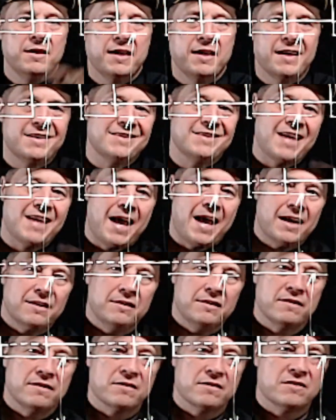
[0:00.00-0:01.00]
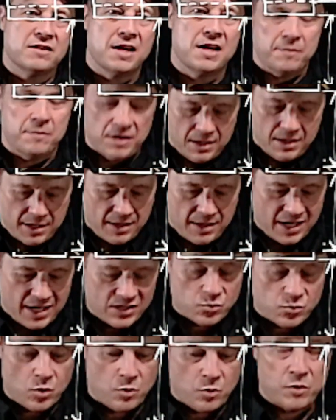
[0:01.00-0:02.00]
exactly the same. And
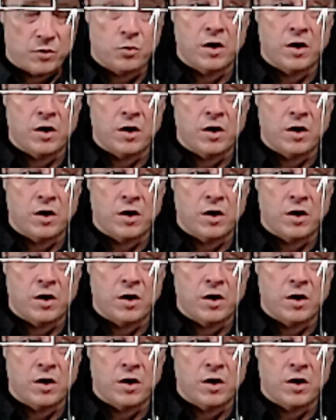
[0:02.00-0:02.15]
that's what we